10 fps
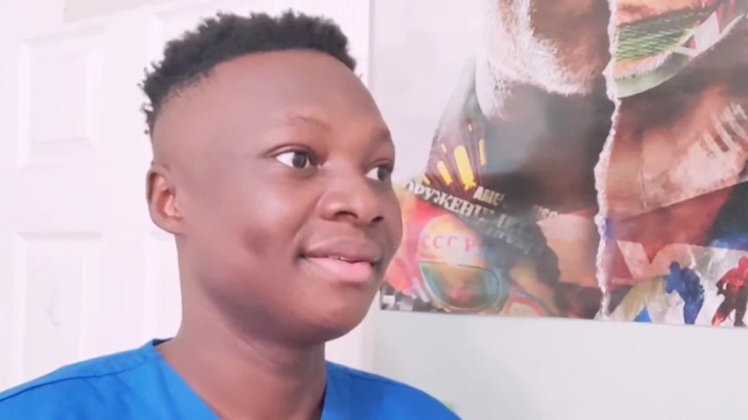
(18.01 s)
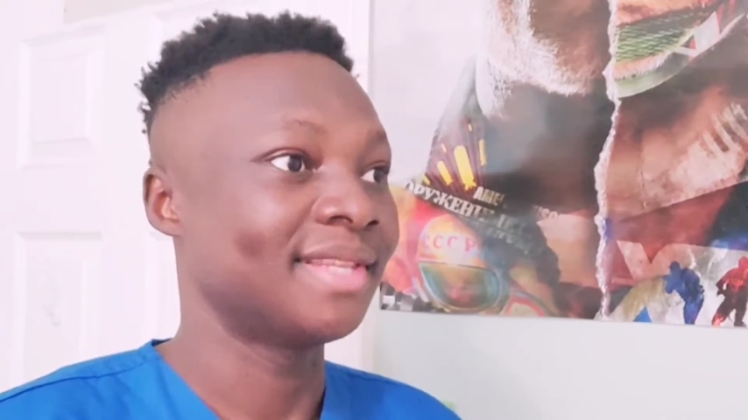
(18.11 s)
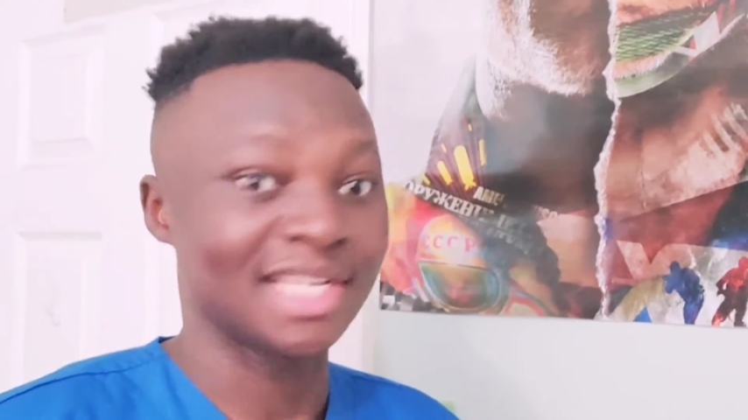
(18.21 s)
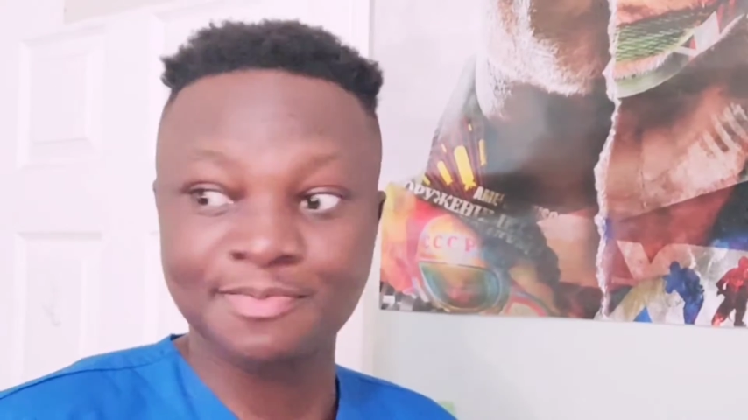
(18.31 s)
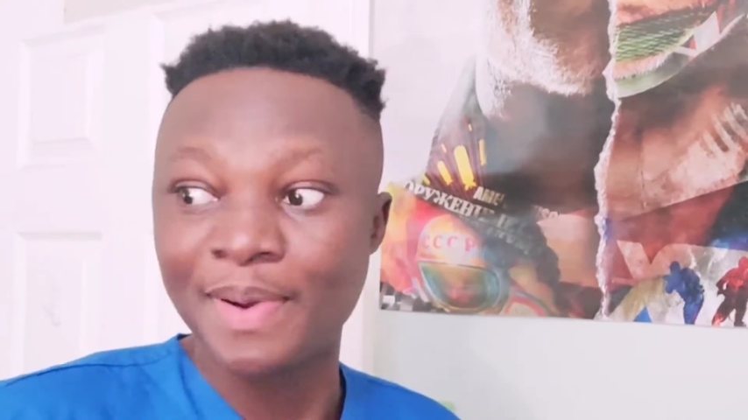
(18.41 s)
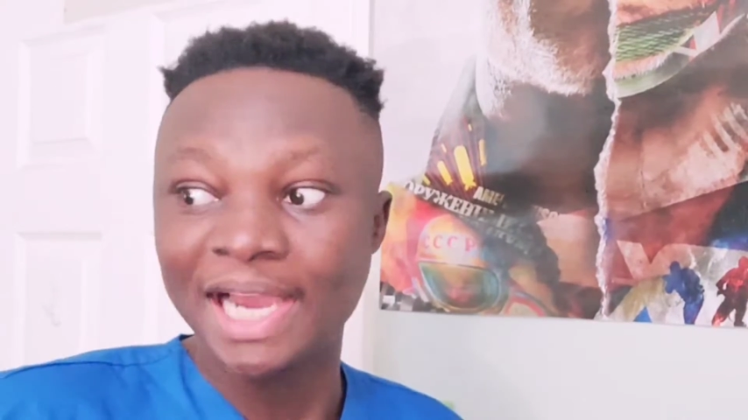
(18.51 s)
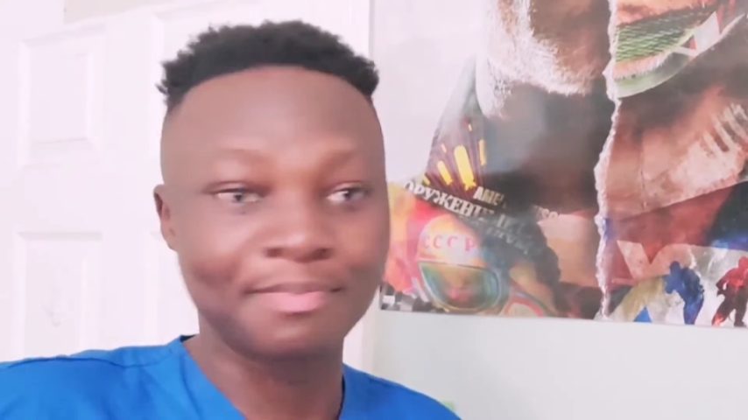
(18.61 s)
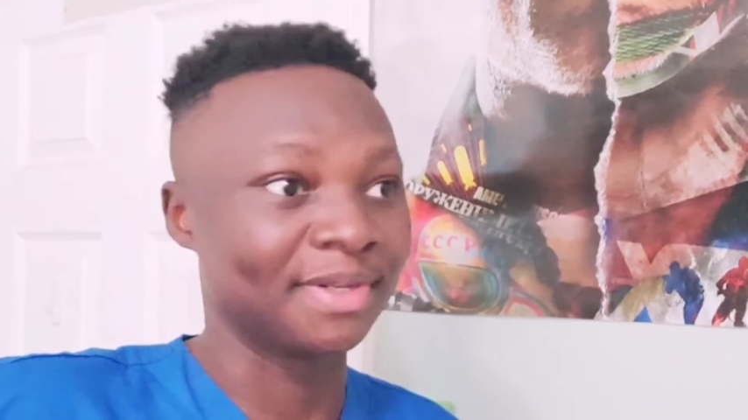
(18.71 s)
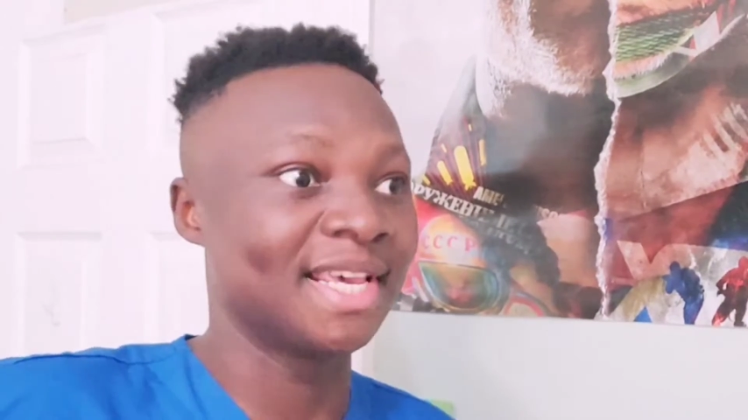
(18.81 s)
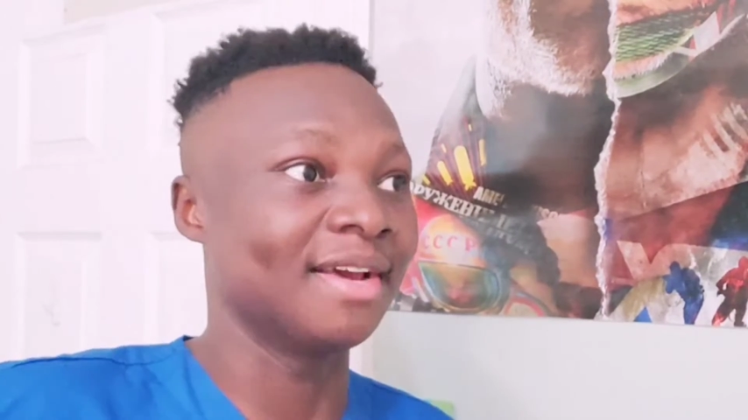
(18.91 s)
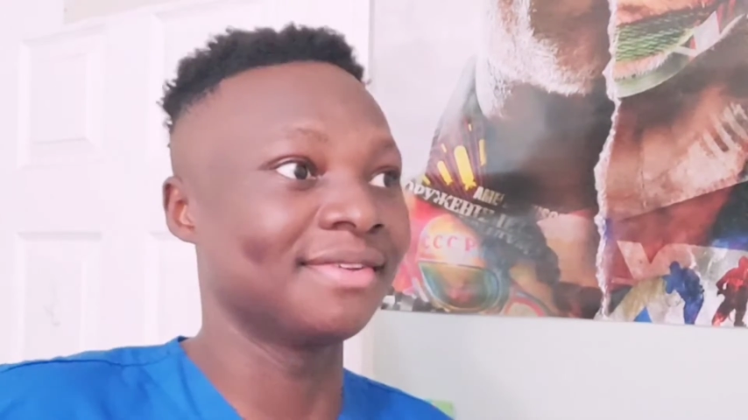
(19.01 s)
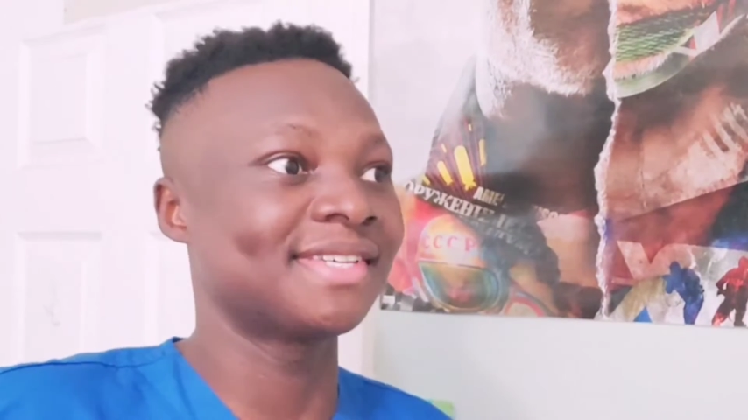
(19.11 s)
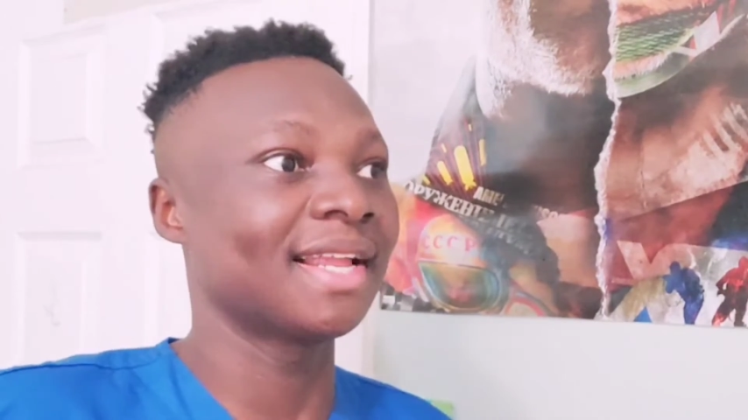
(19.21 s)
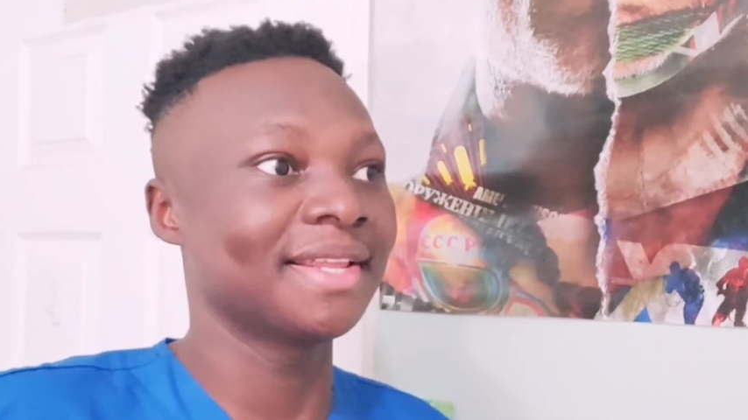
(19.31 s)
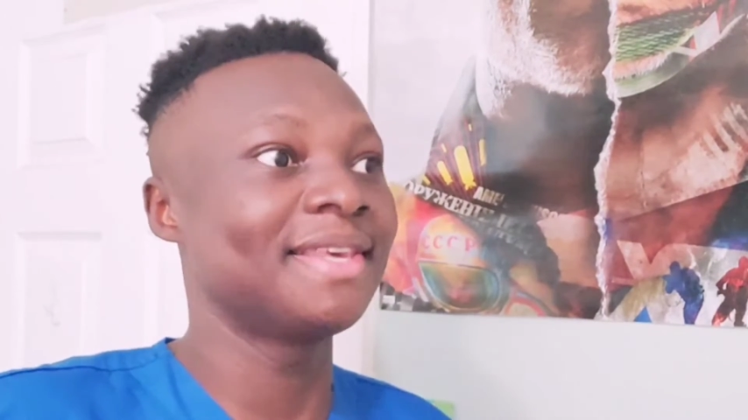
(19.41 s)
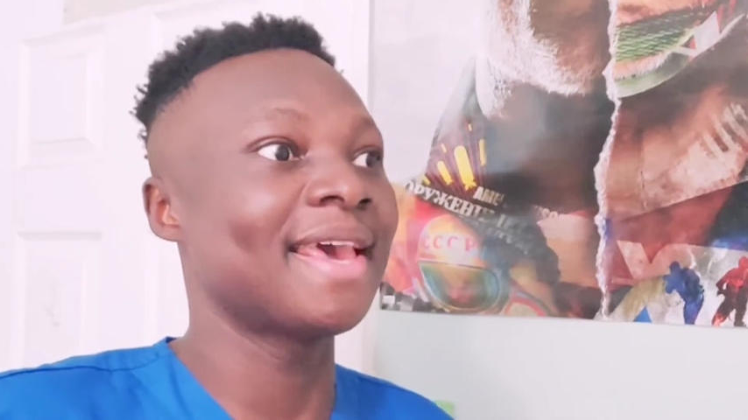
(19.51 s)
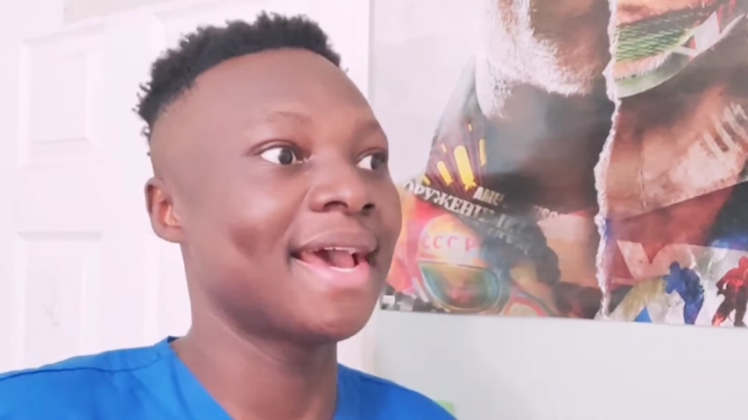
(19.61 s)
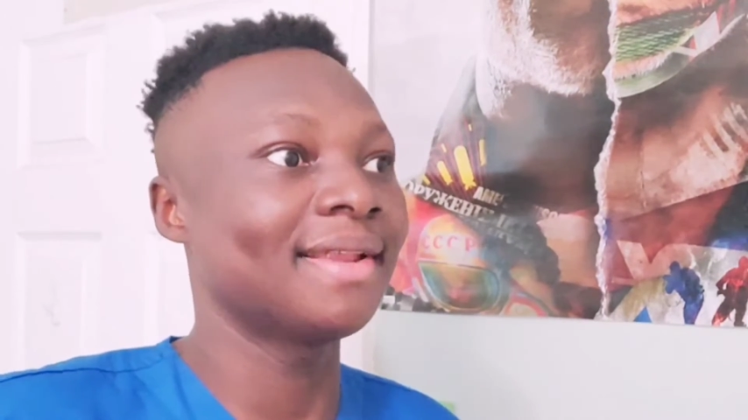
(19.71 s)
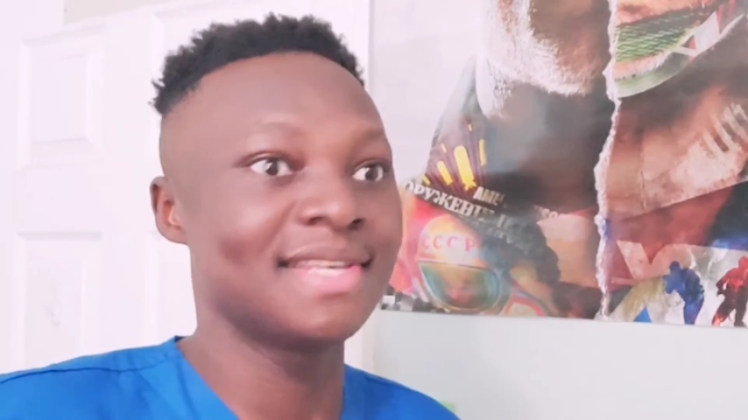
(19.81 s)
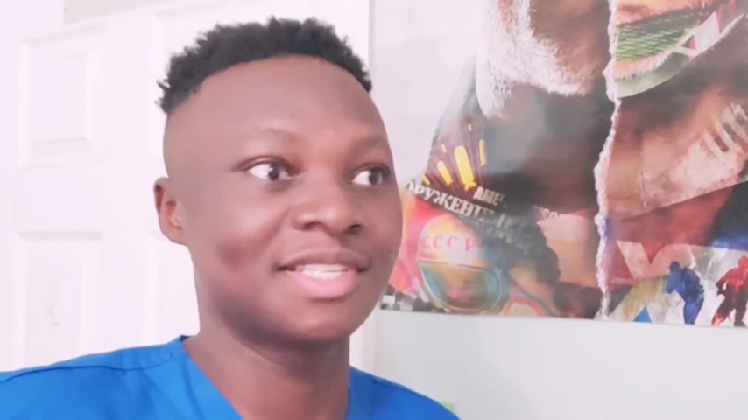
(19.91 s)
The expired potato salad he
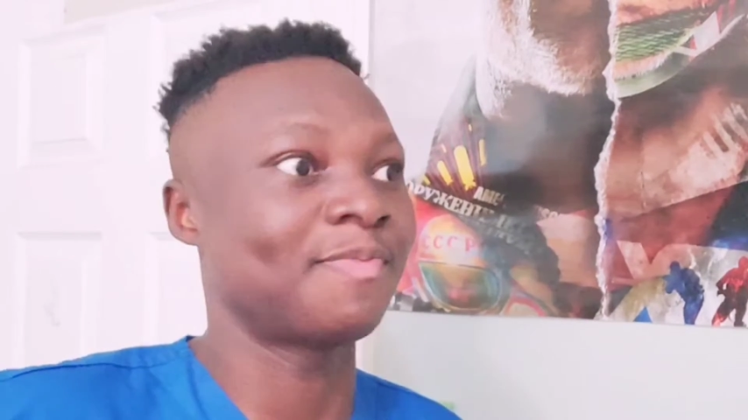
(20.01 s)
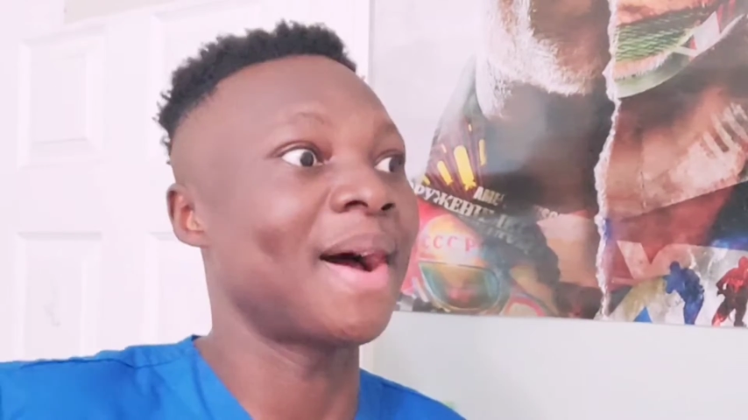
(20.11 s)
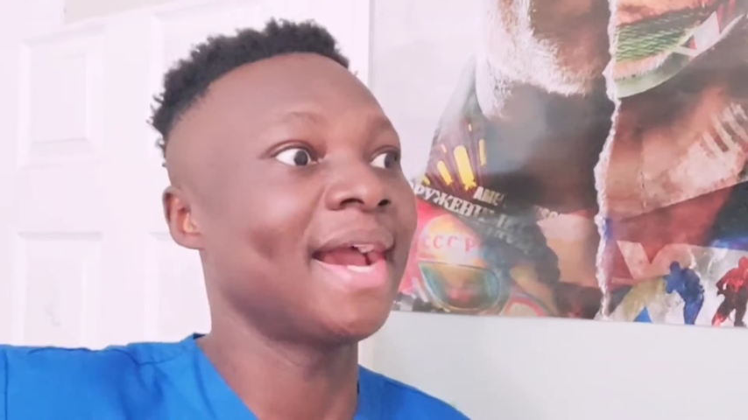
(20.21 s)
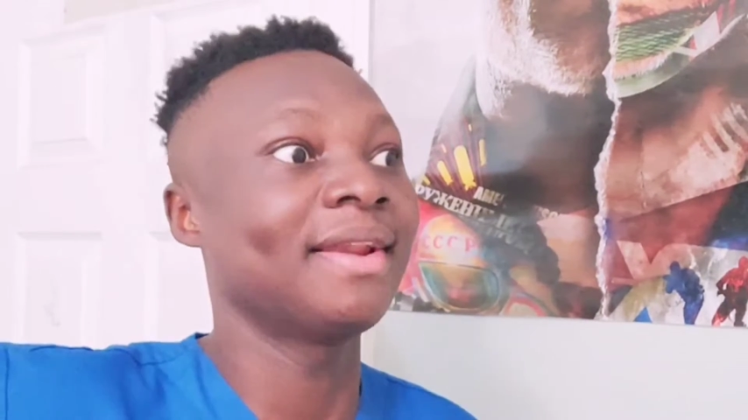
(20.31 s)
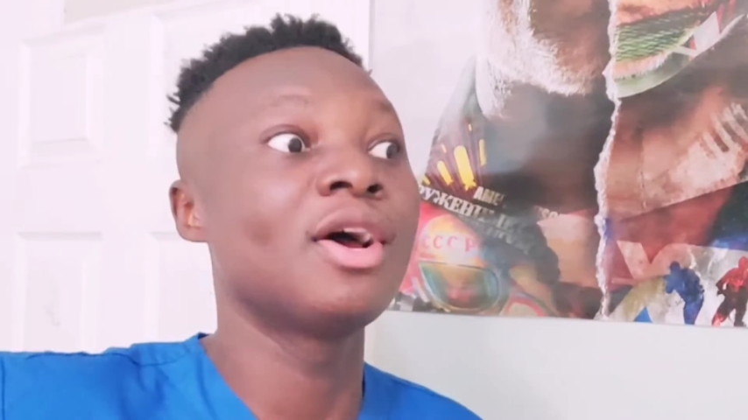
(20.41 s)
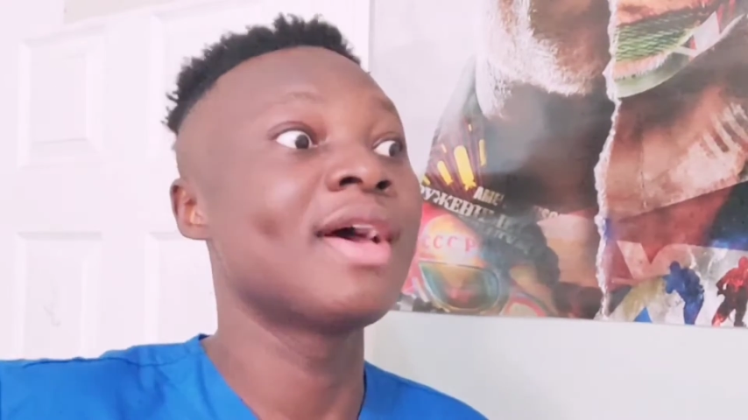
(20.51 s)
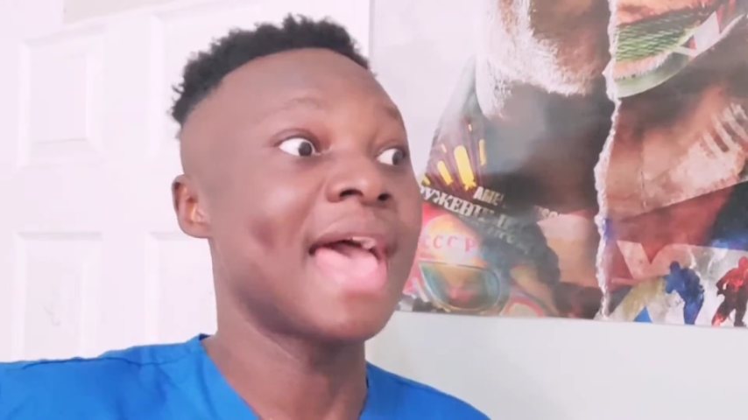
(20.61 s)
had, the expired